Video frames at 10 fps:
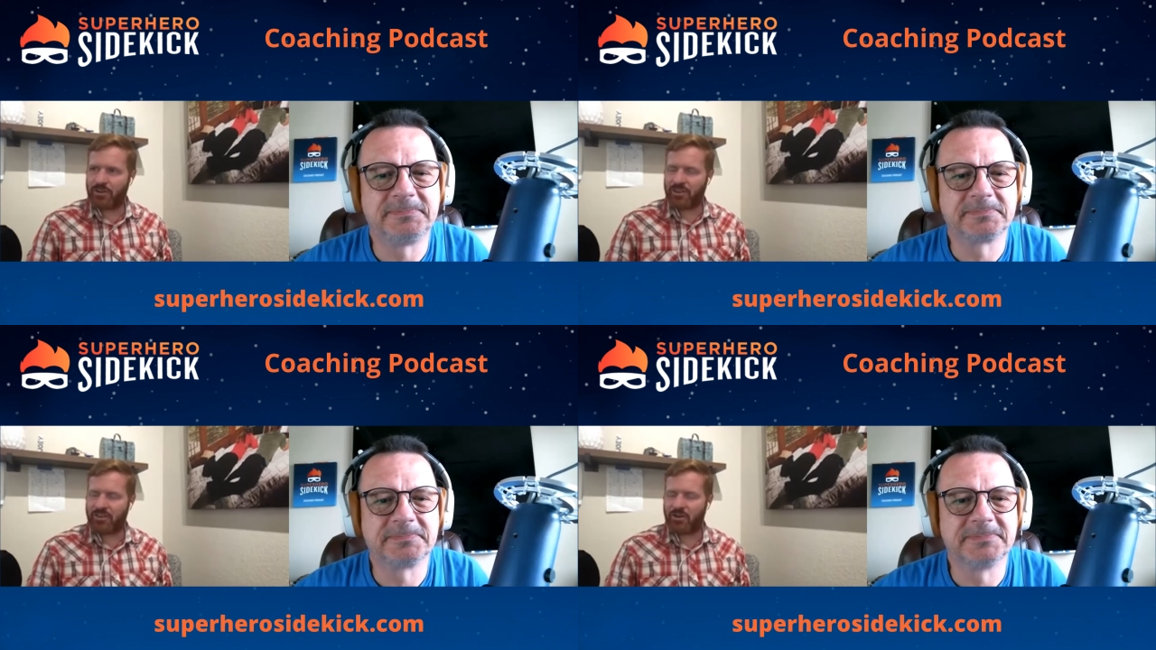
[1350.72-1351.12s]

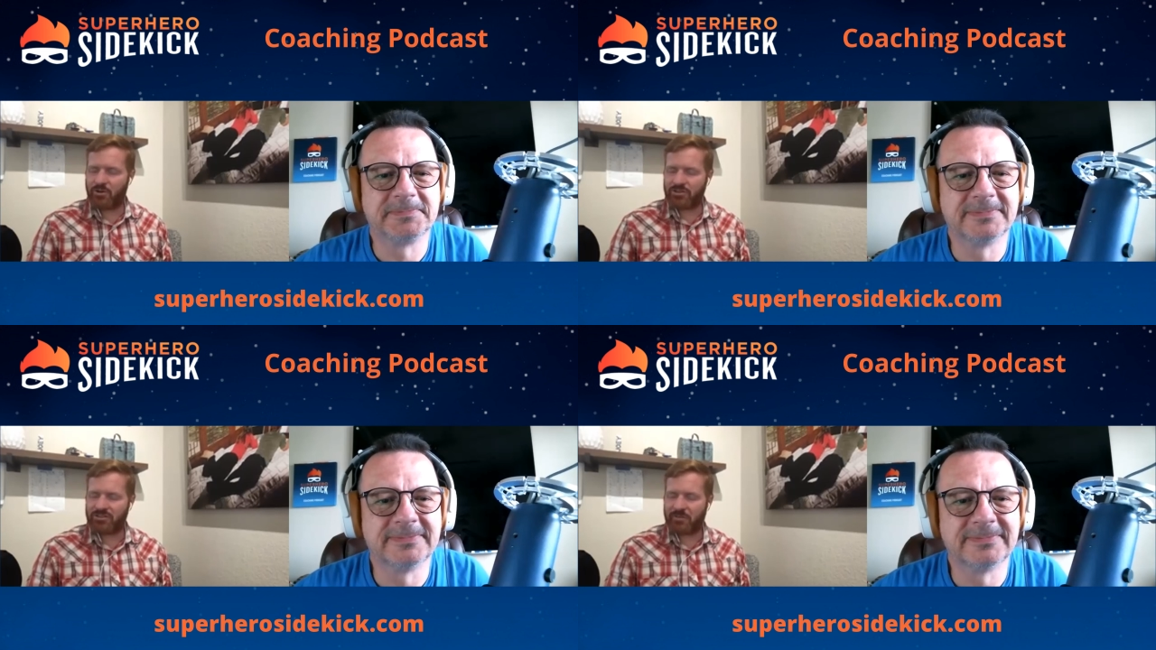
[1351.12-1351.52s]
Speaker 1: other
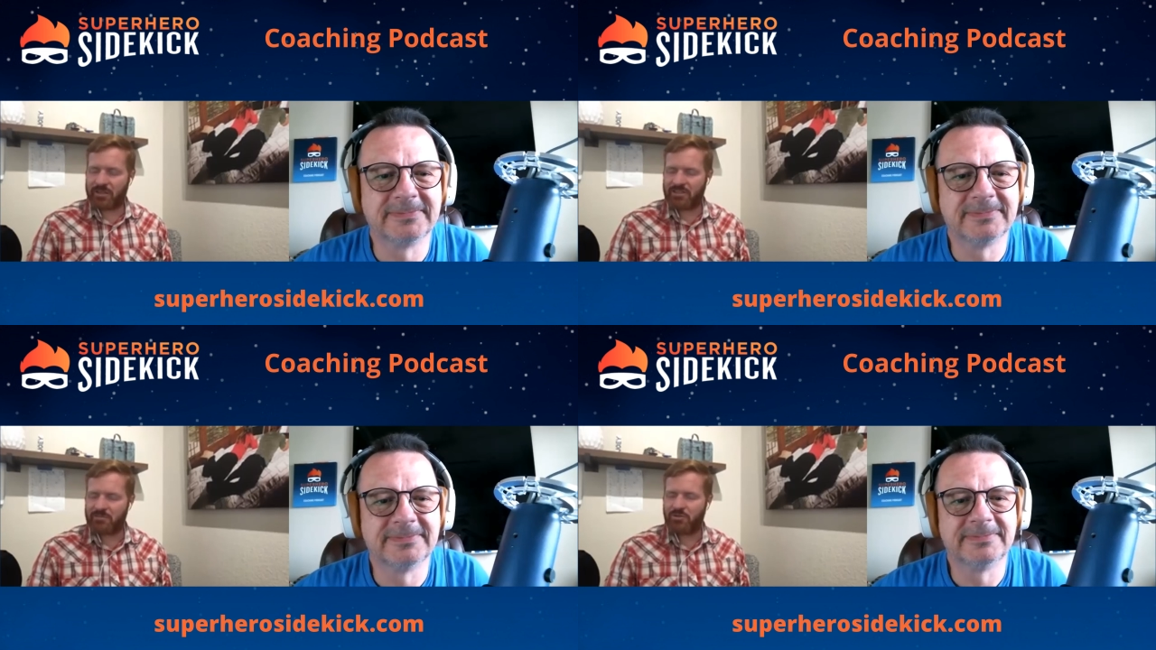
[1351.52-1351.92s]
coaches on my
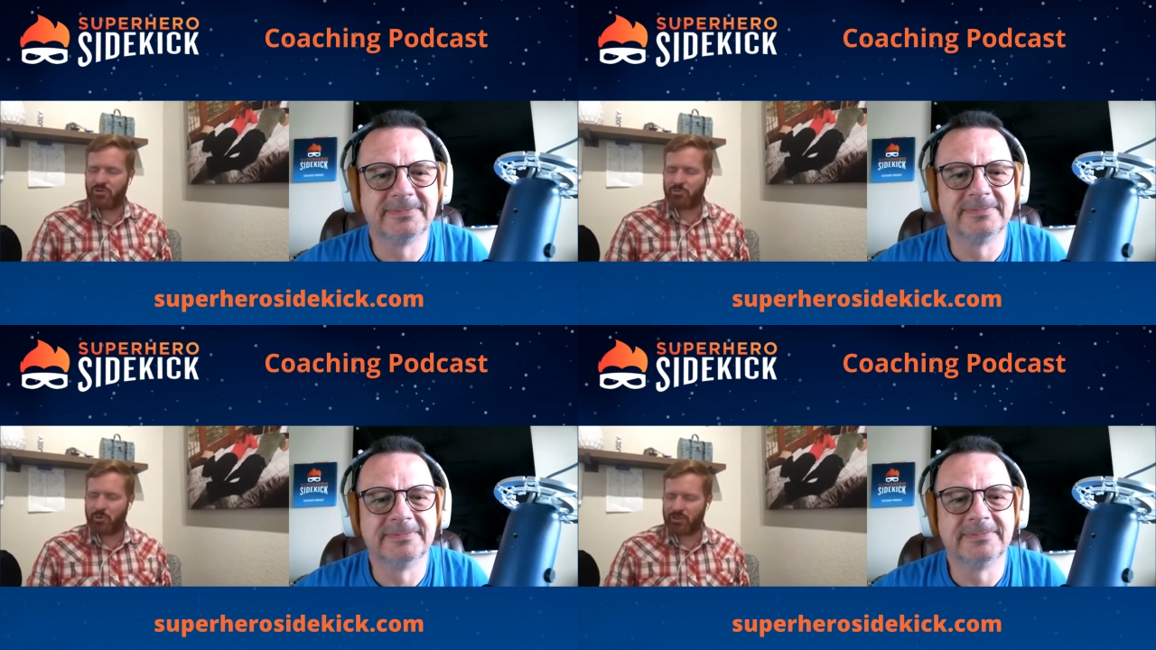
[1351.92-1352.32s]
team too
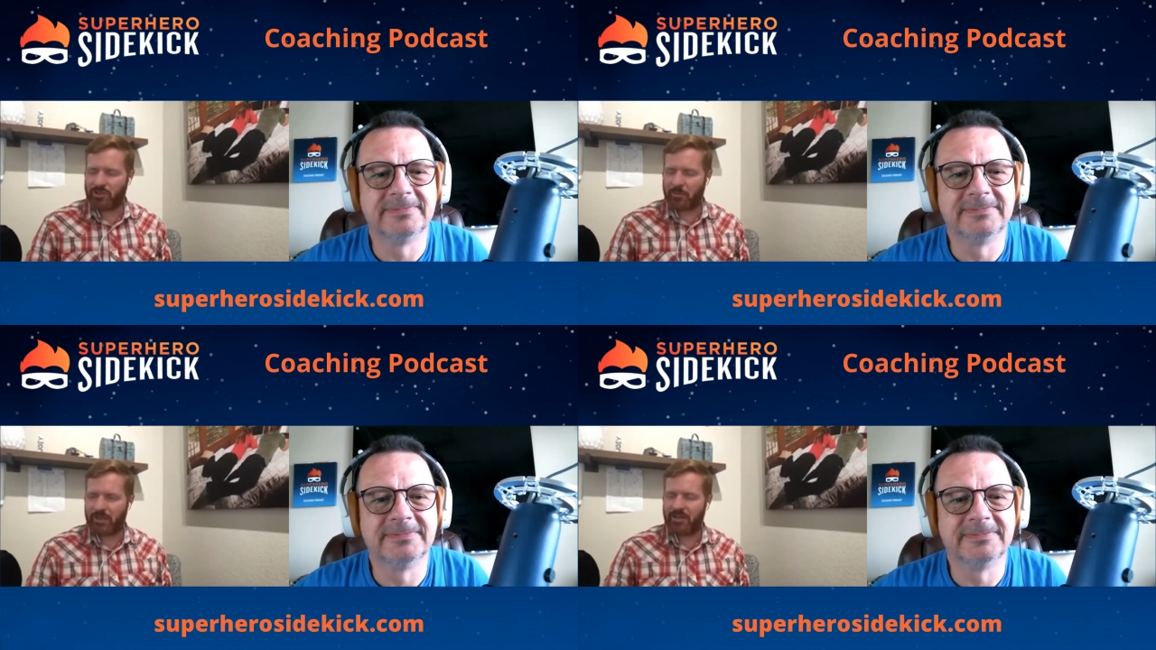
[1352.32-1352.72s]
is Bill
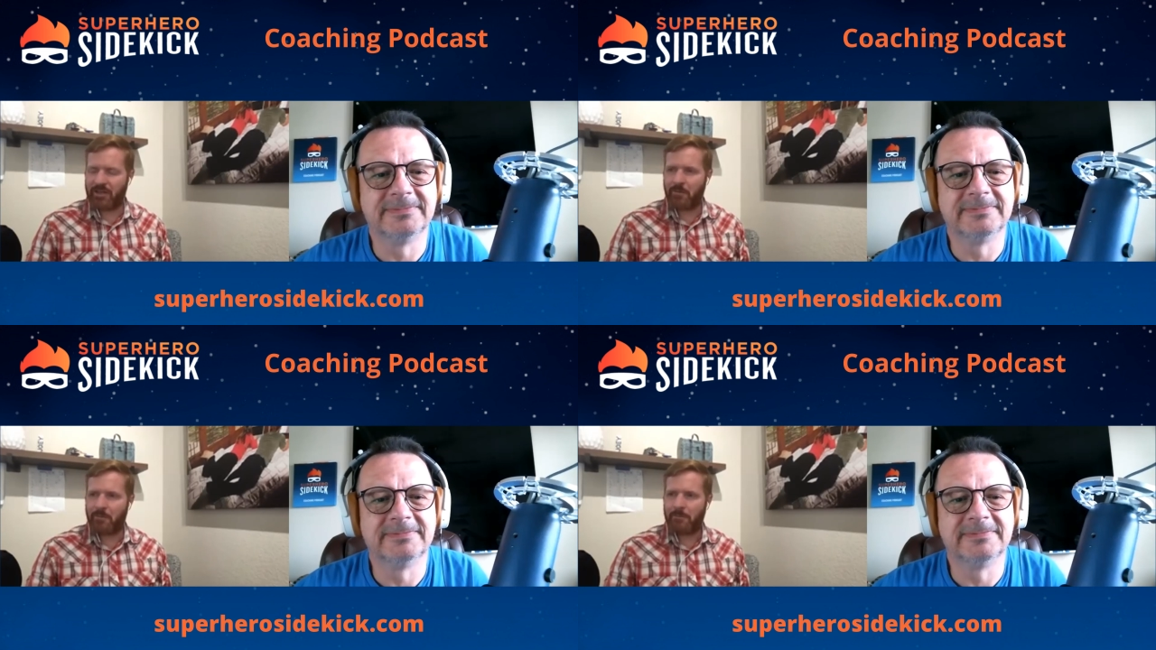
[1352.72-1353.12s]

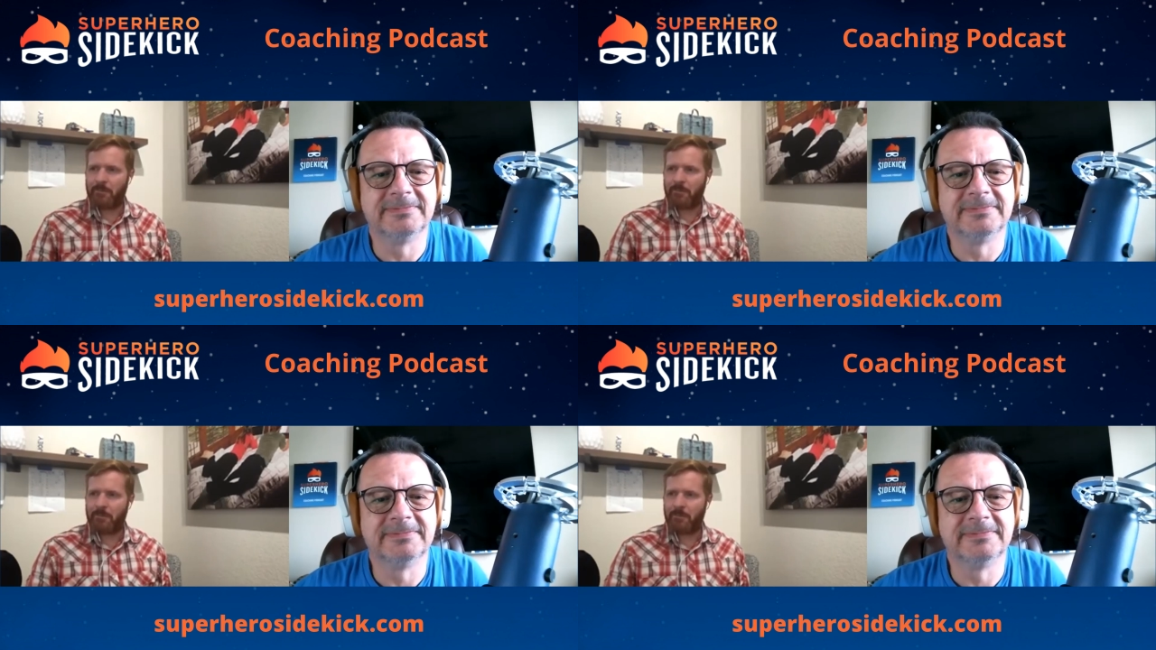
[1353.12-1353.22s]
Darpino,